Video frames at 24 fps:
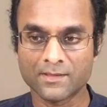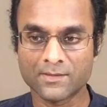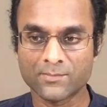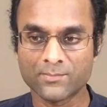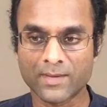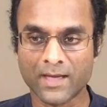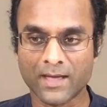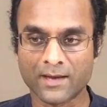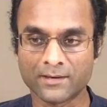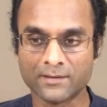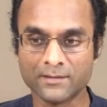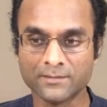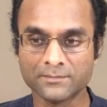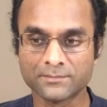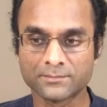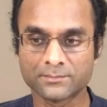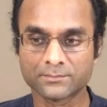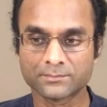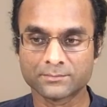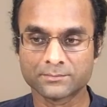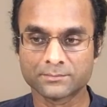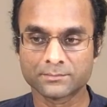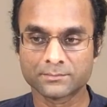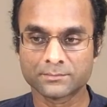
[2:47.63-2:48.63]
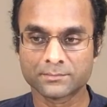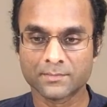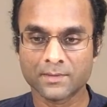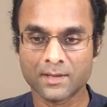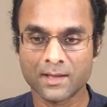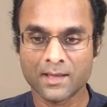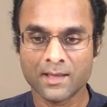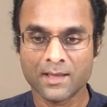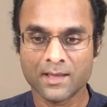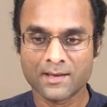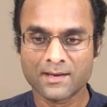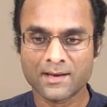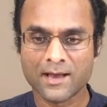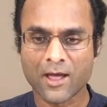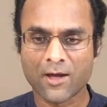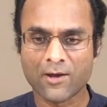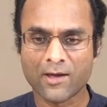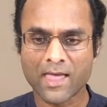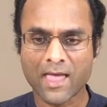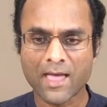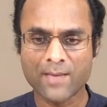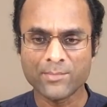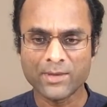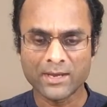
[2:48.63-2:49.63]
better. Now I
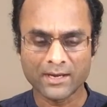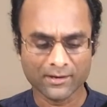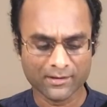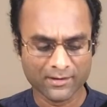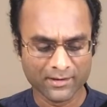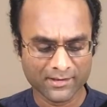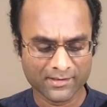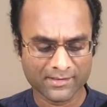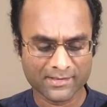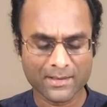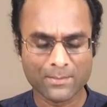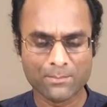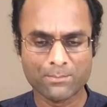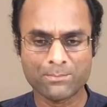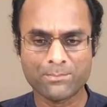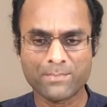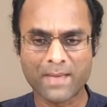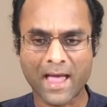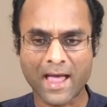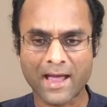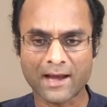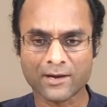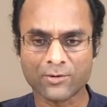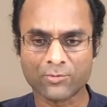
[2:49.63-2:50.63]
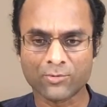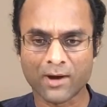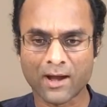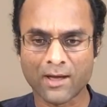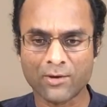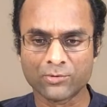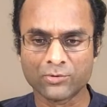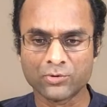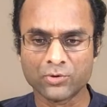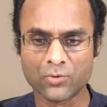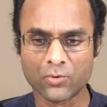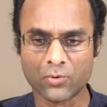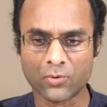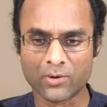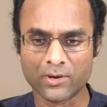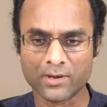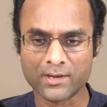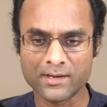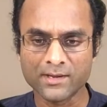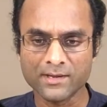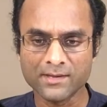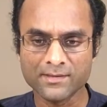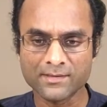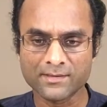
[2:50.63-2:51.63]
am hearing some background
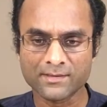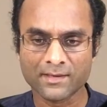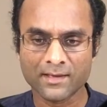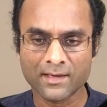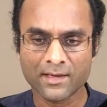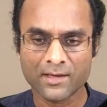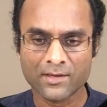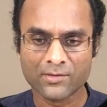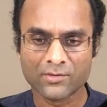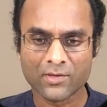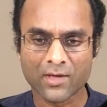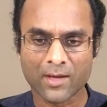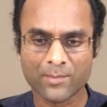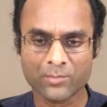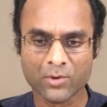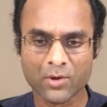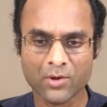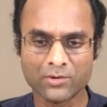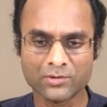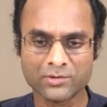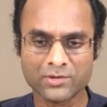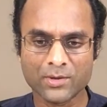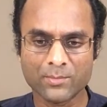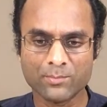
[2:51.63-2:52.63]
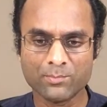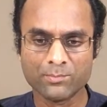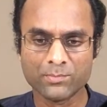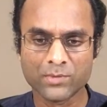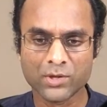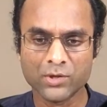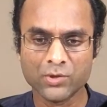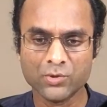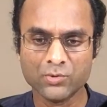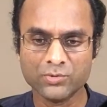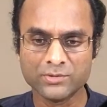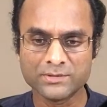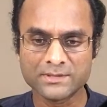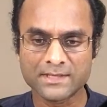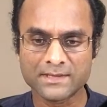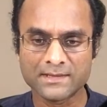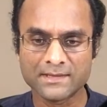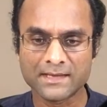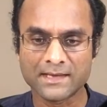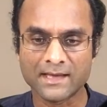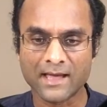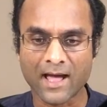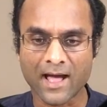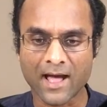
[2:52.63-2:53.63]
noise, so I'm going to mute
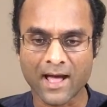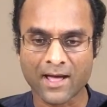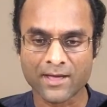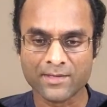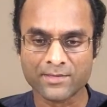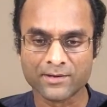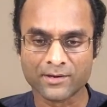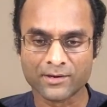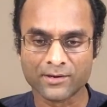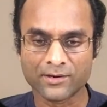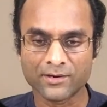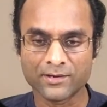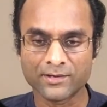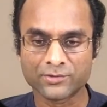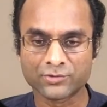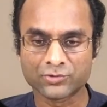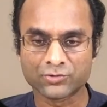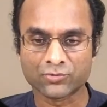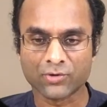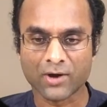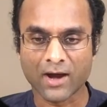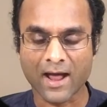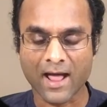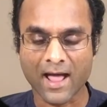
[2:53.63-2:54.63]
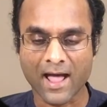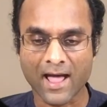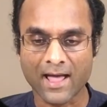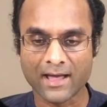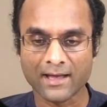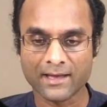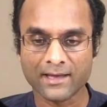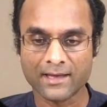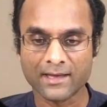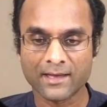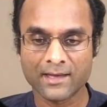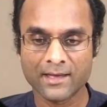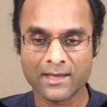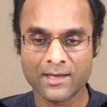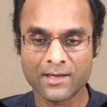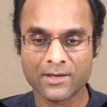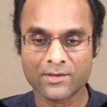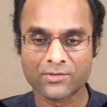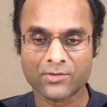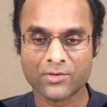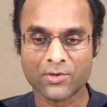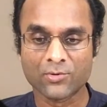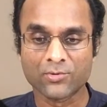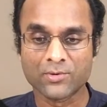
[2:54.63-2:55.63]
the other track.
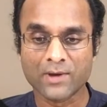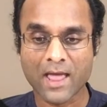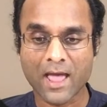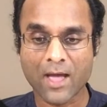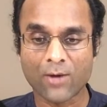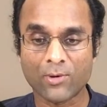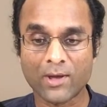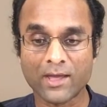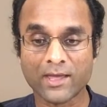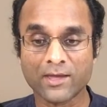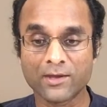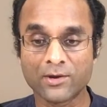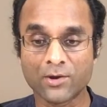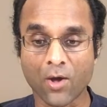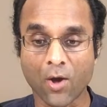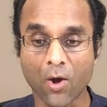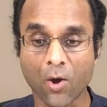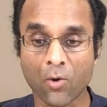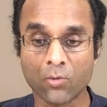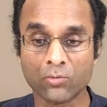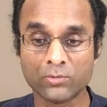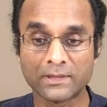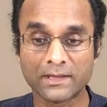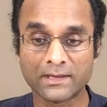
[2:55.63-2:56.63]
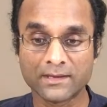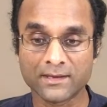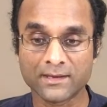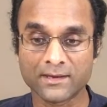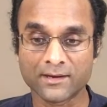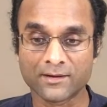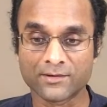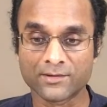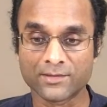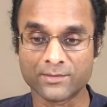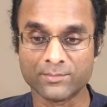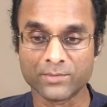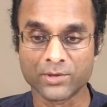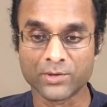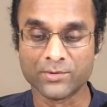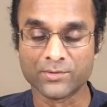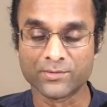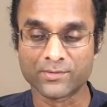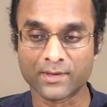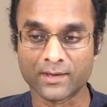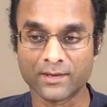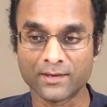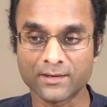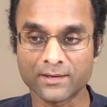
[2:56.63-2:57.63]
So now I can only hear the
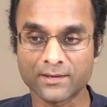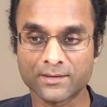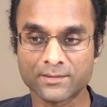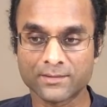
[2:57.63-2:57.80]
music.